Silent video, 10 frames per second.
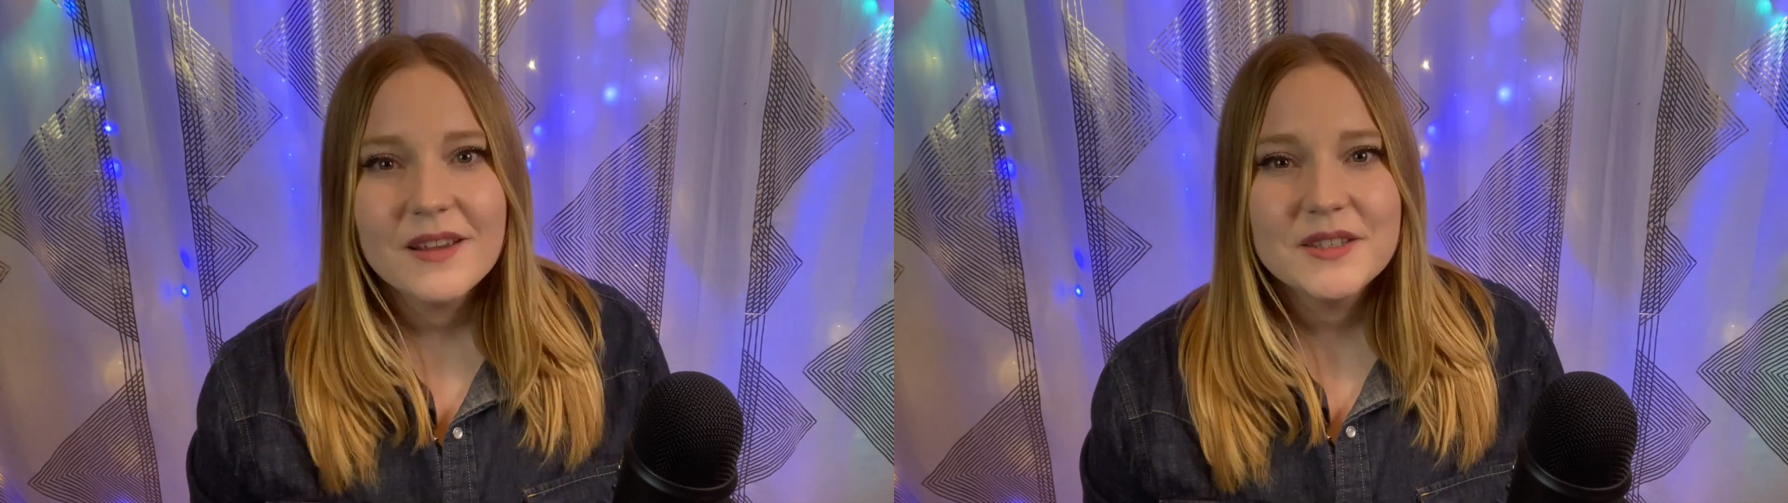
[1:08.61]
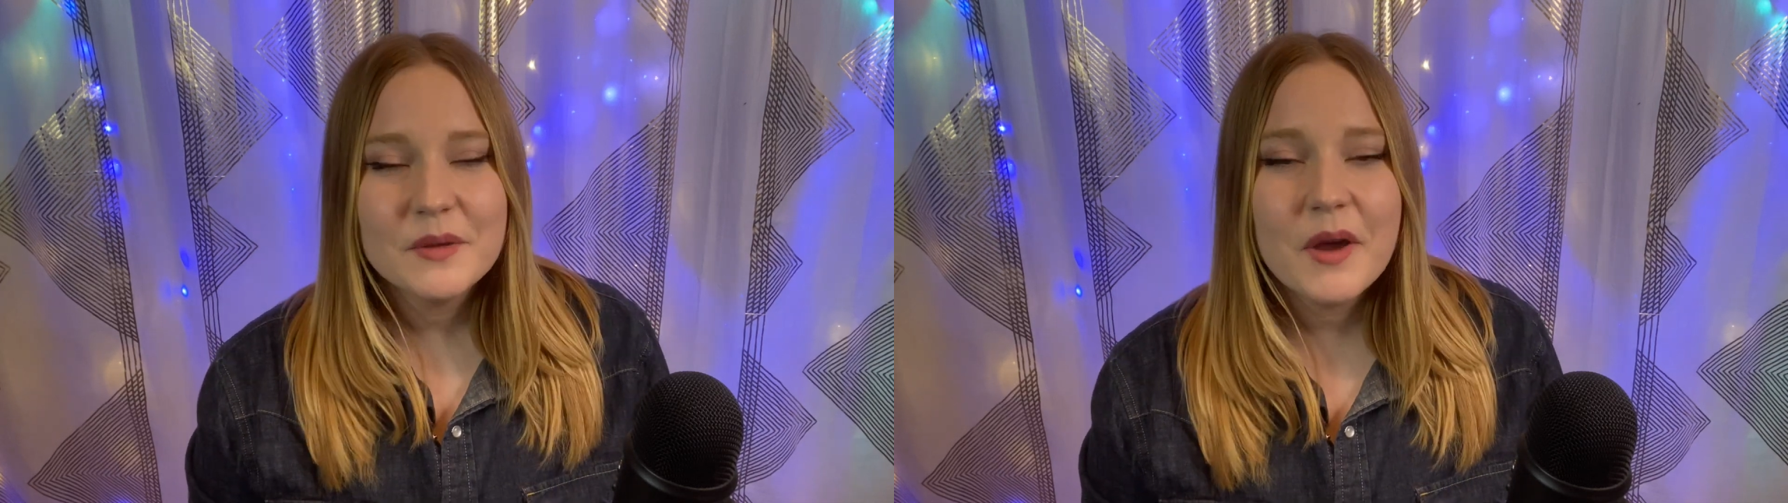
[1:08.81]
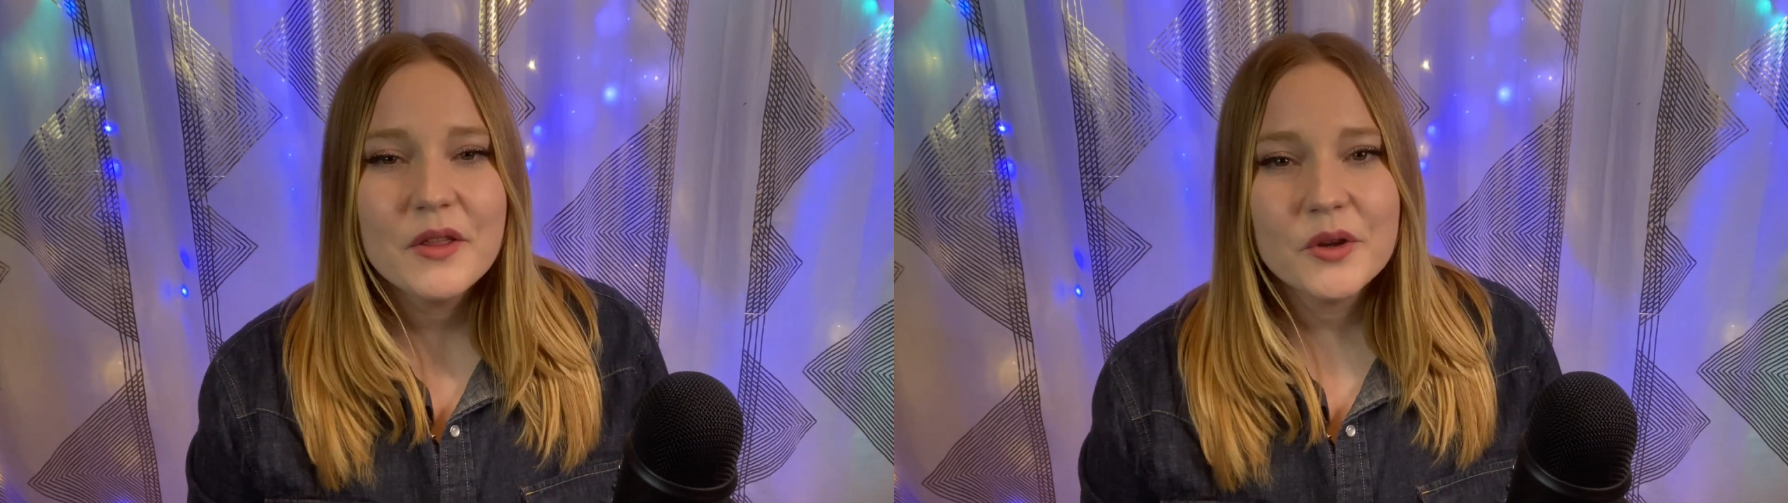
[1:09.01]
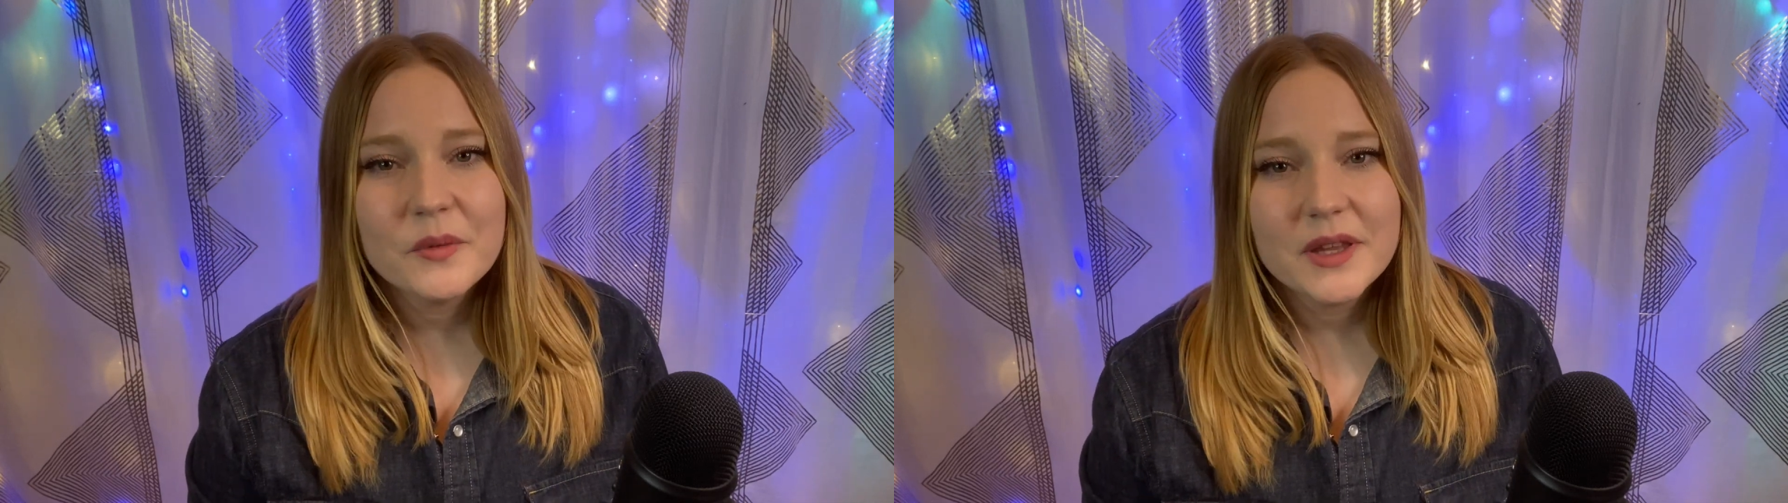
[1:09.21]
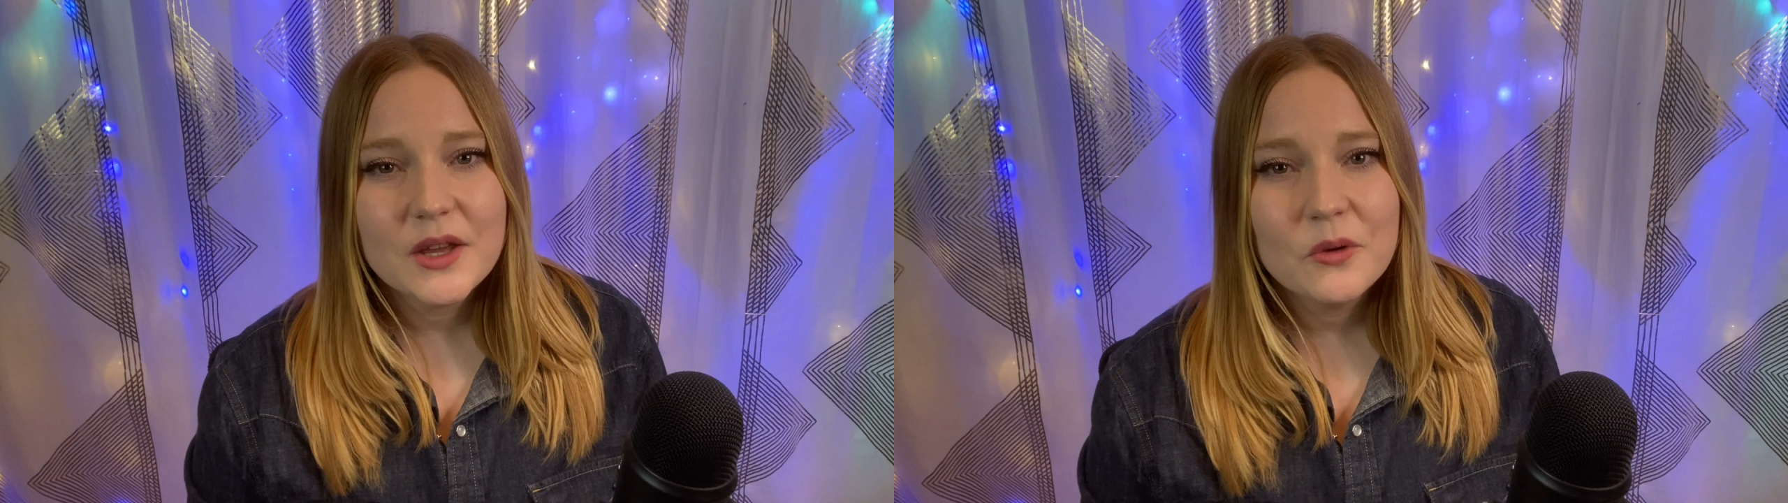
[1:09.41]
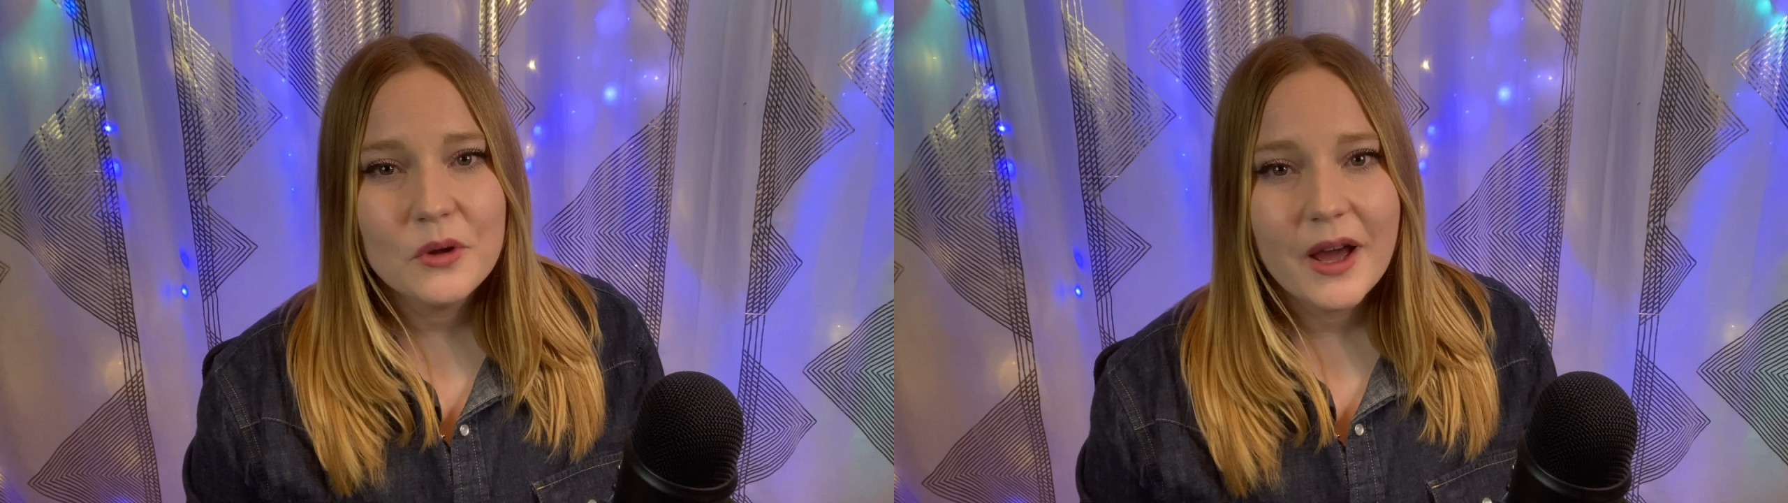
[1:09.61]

Some other really cool